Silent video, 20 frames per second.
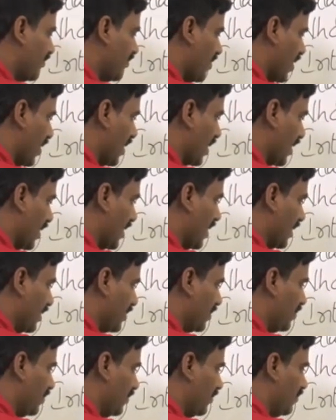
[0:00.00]
If you are looking
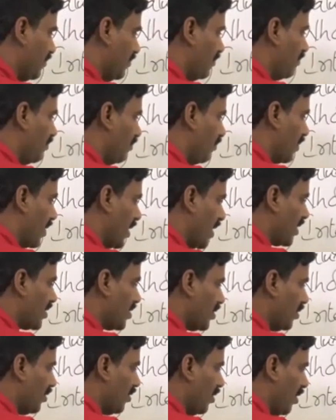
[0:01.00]
at
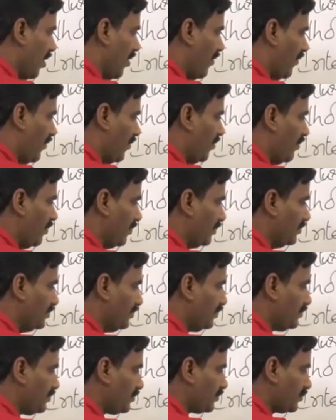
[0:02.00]
product of
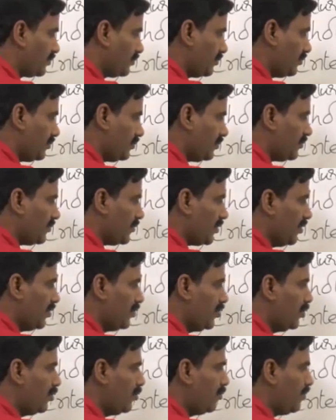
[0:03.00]

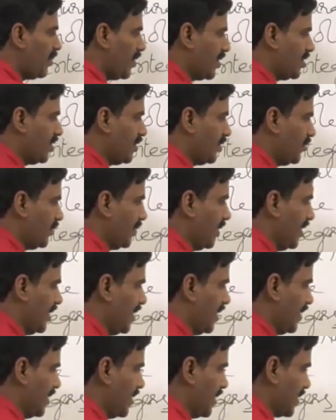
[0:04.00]
two positive
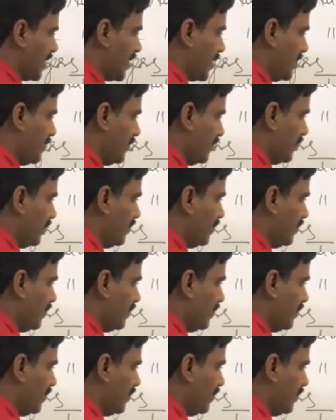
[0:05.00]
integers